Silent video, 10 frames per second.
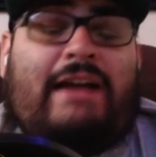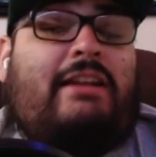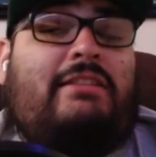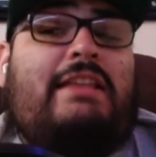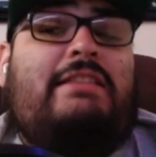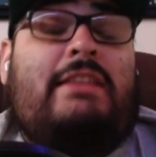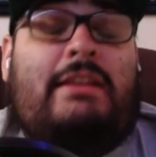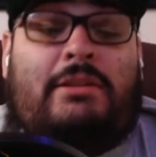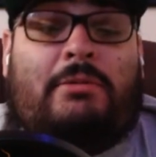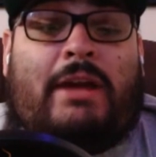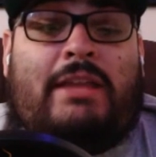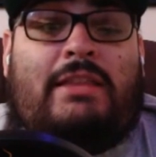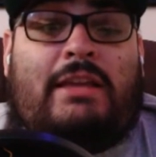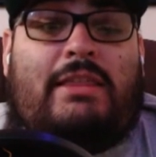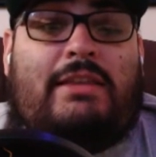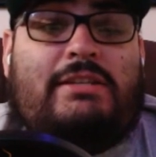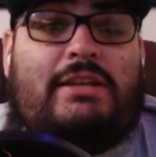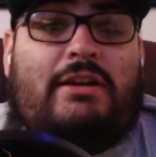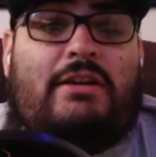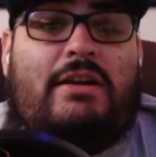I thought they did the right thing
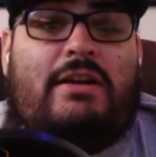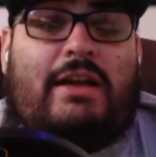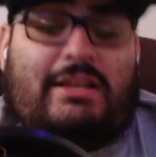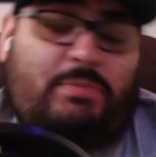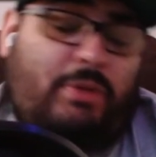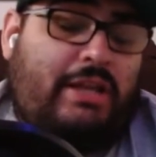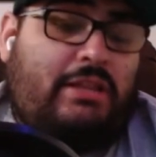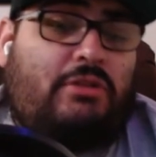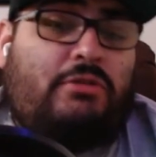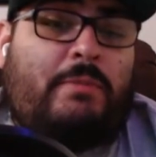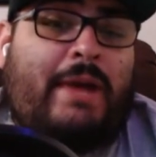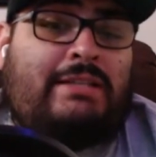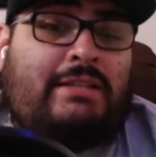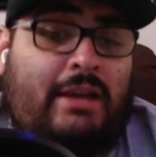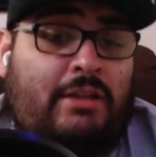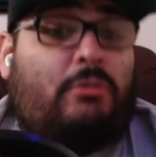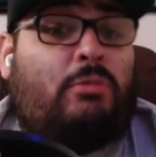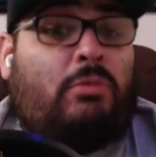this year as bringing the crew back together,